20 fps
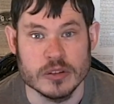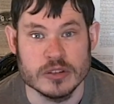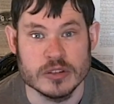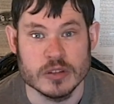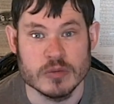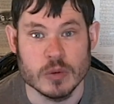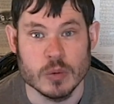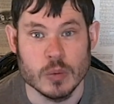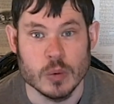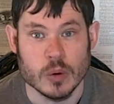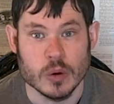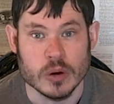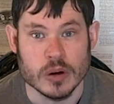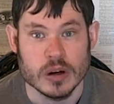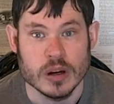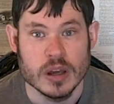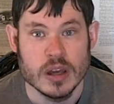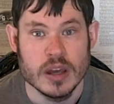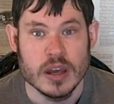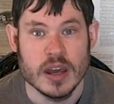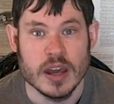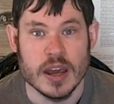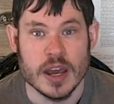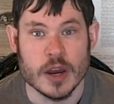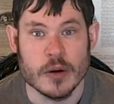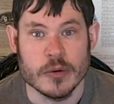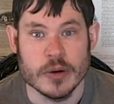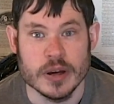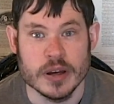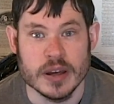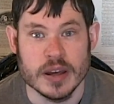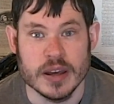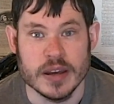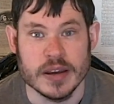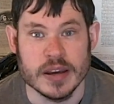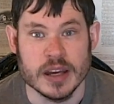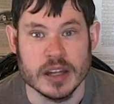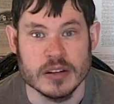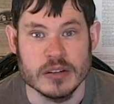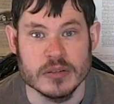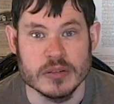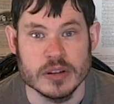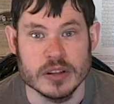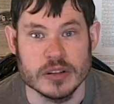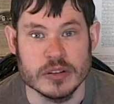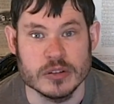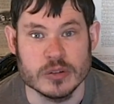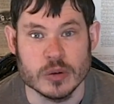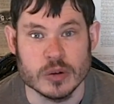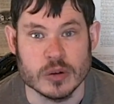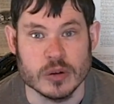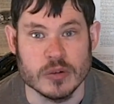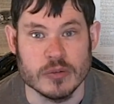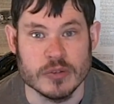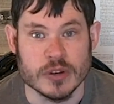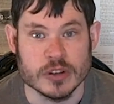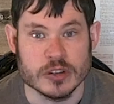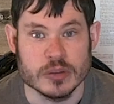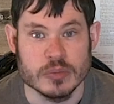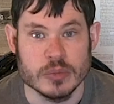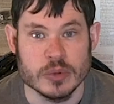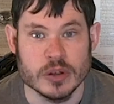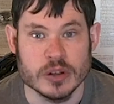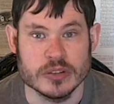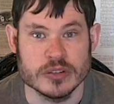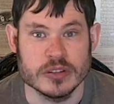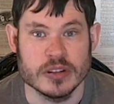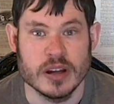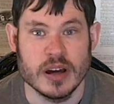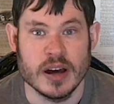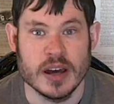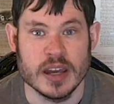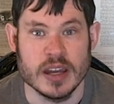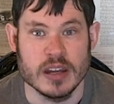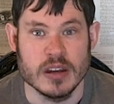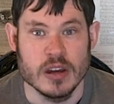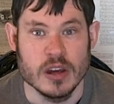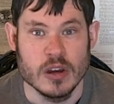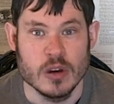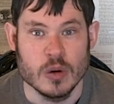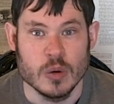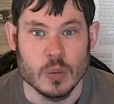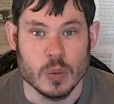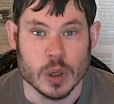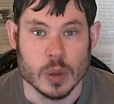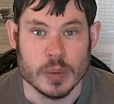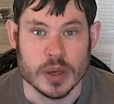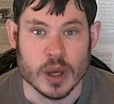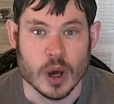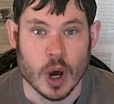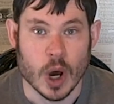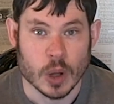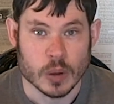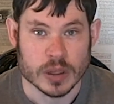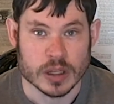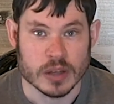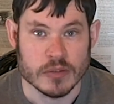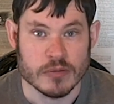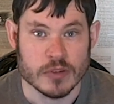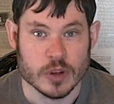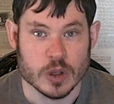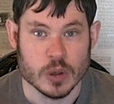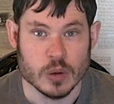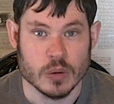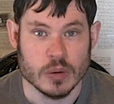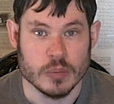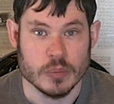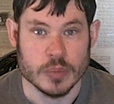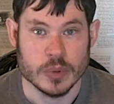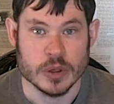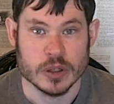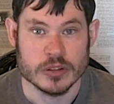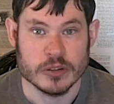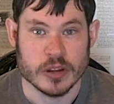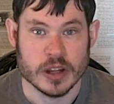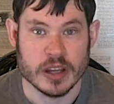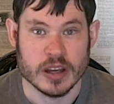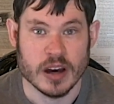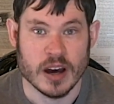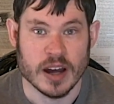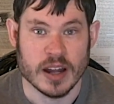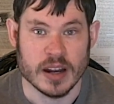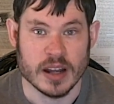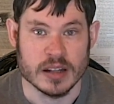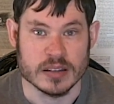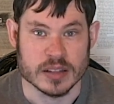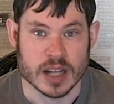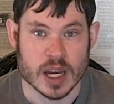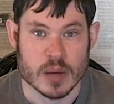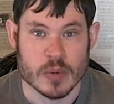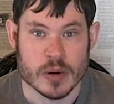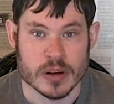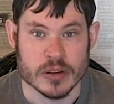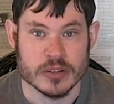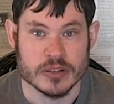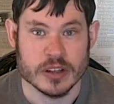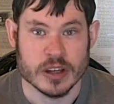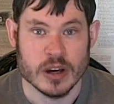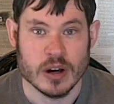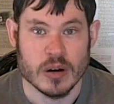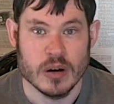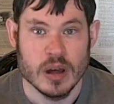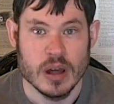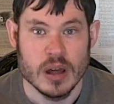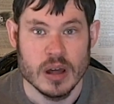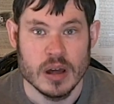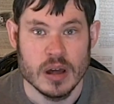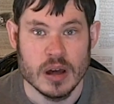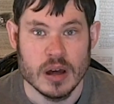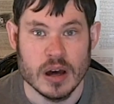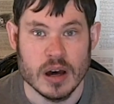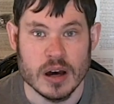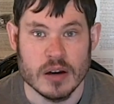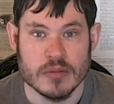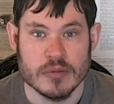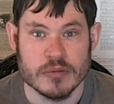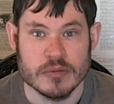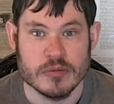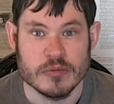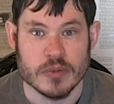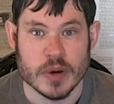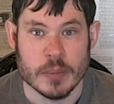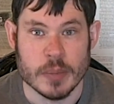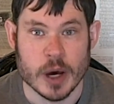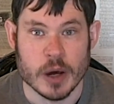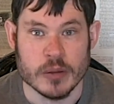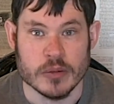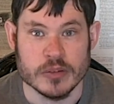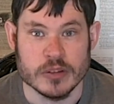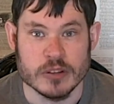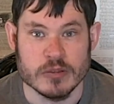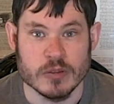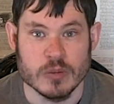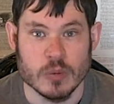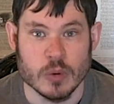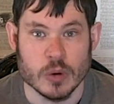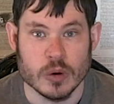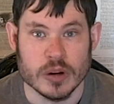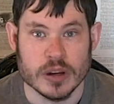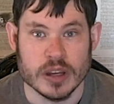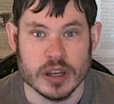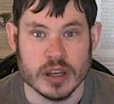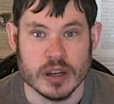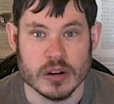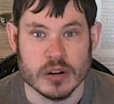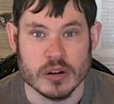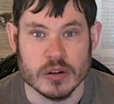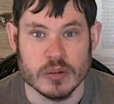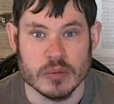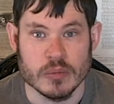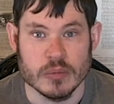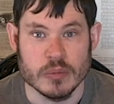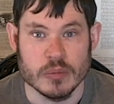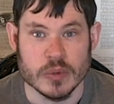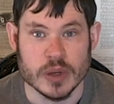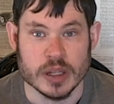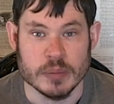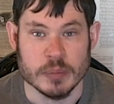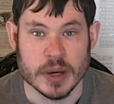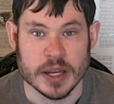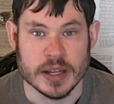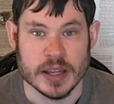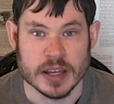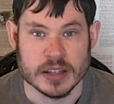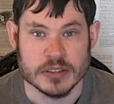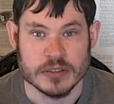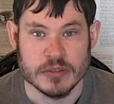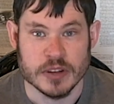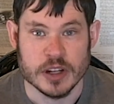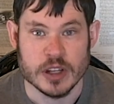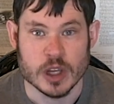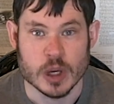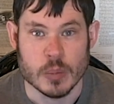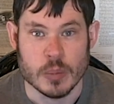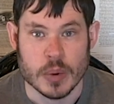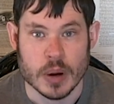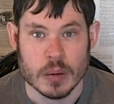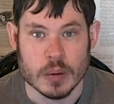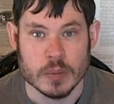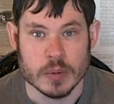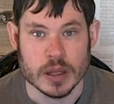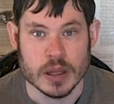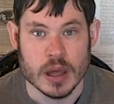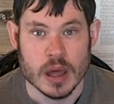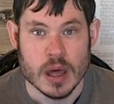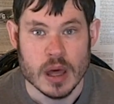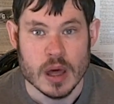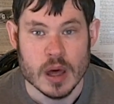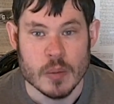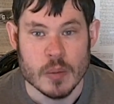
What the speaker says: Civil War era and historical fiction books. I will be hauling a few books that I got at a library sale about the Civil War here in my next video, probably.